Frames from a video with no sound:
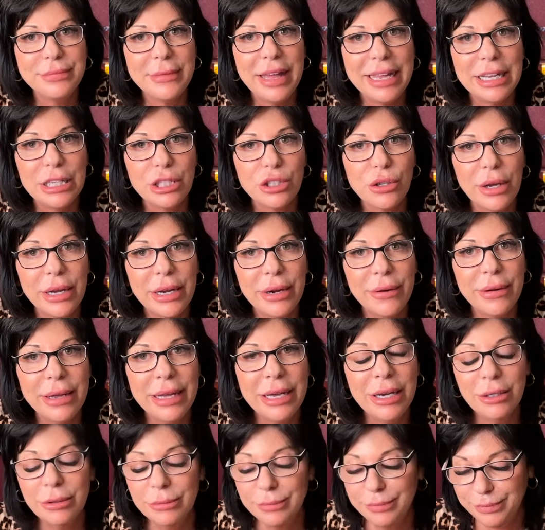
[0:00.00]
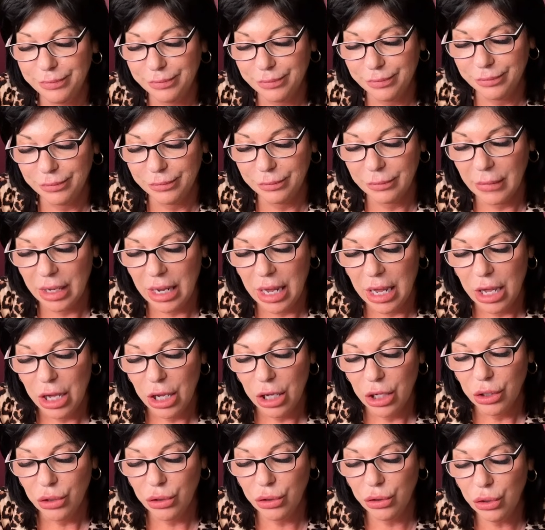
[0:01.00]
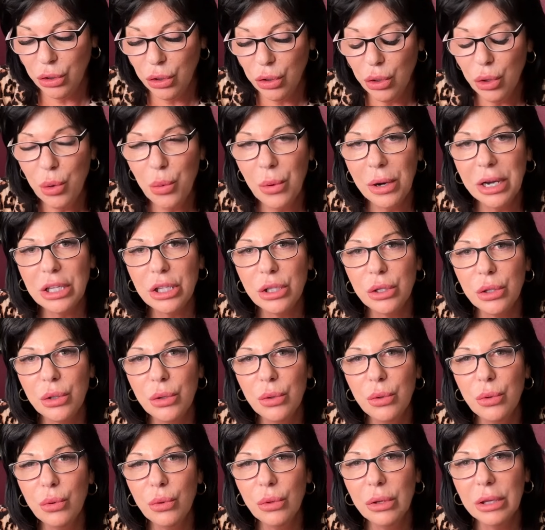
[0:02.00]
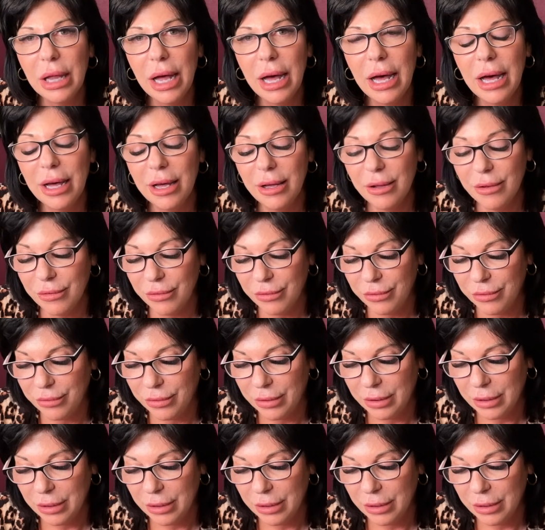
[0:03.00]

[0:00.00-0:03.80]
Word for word: Angel Ariel. Do what you love.